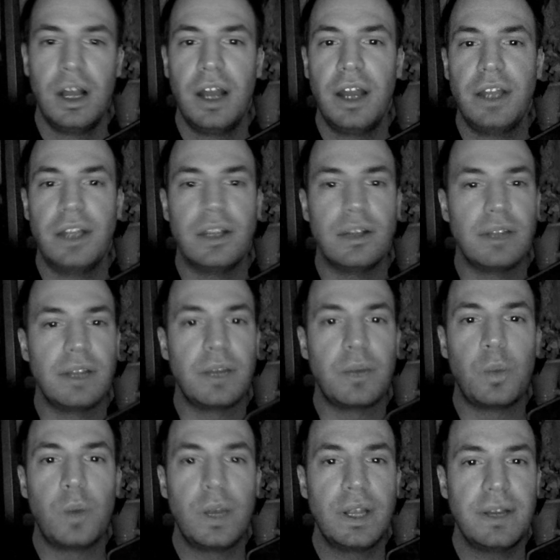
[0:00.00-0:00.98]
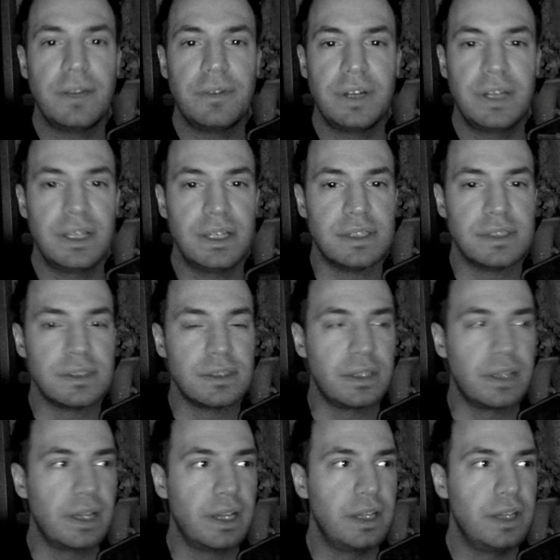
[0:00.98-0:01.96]
Like whatever it is,
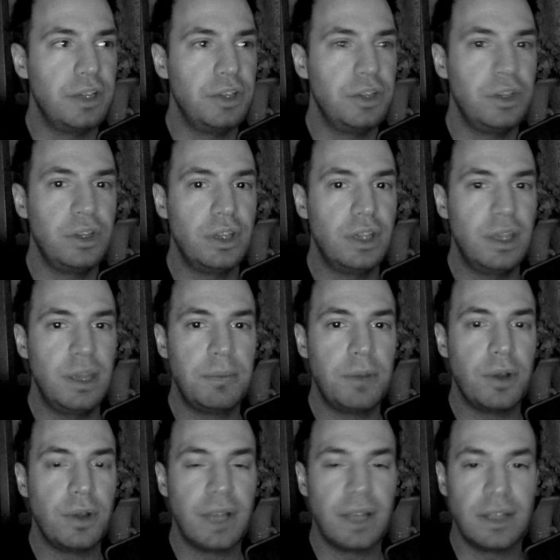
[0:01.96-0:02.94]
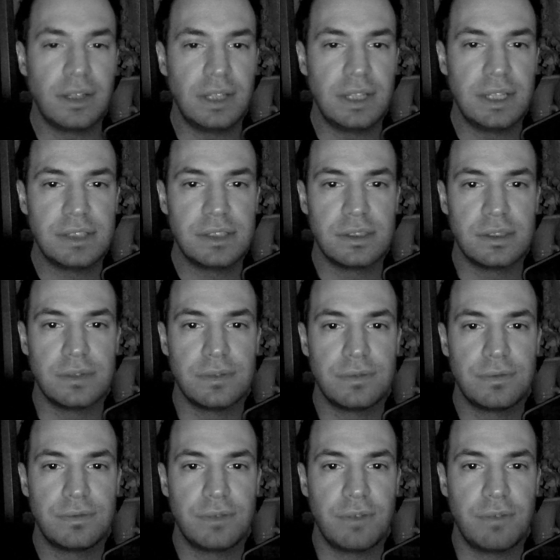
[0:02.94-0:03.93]
like you keep going down the list
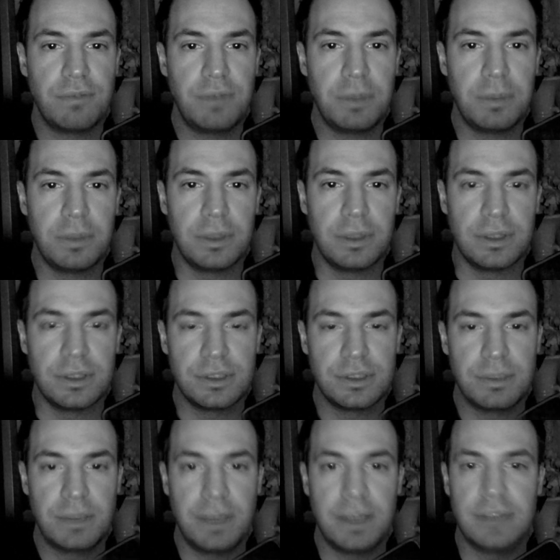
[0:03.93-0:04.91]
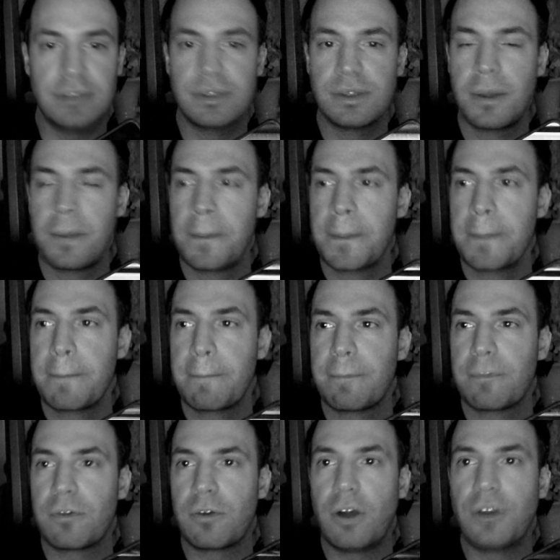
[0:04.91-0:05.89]
of people in this space.
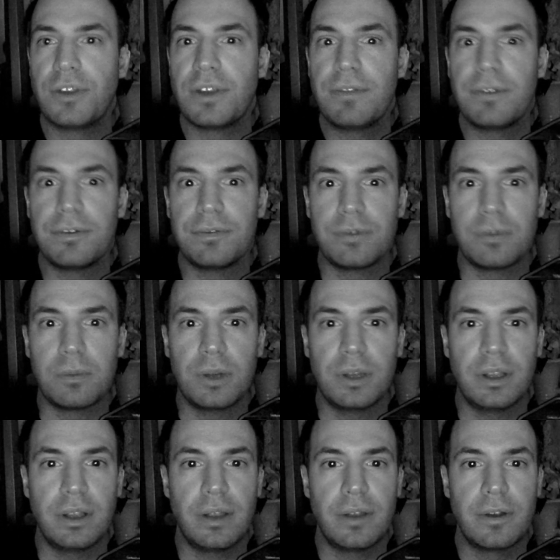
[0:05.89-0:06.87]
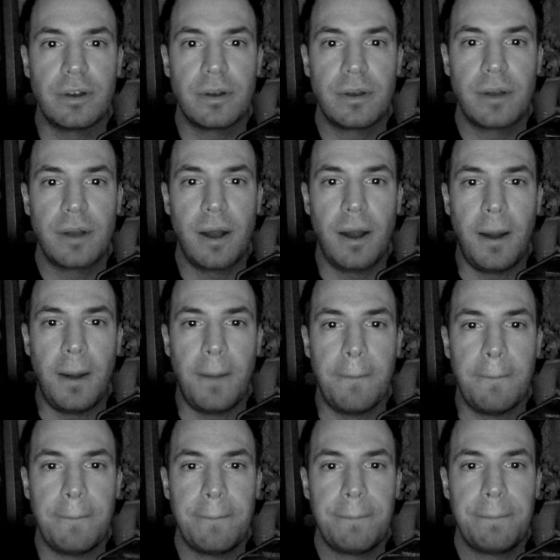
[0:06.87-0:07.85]
We're all different from one another.
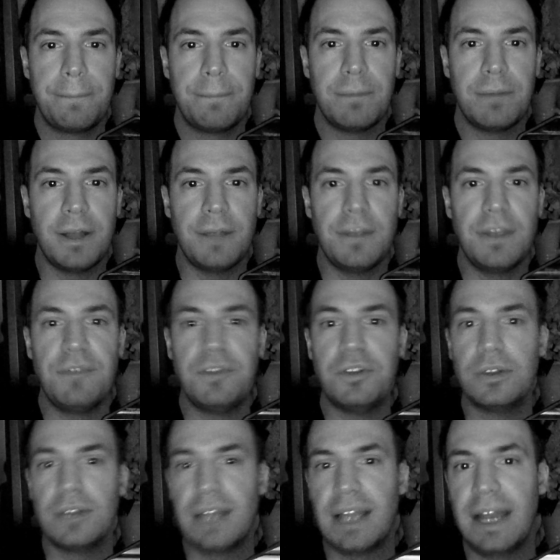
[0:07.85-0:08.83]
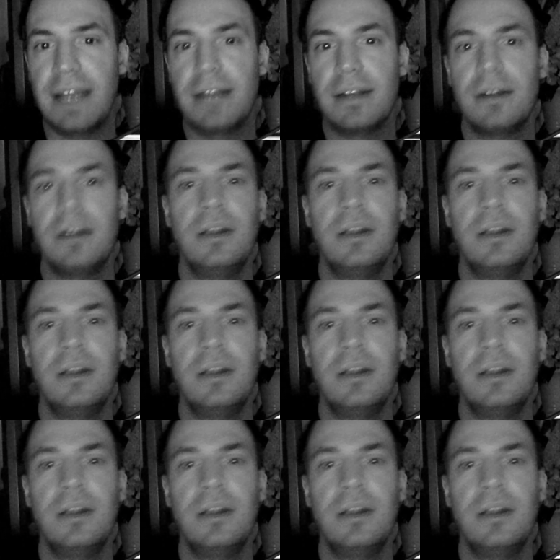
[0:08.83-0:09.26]
But if you like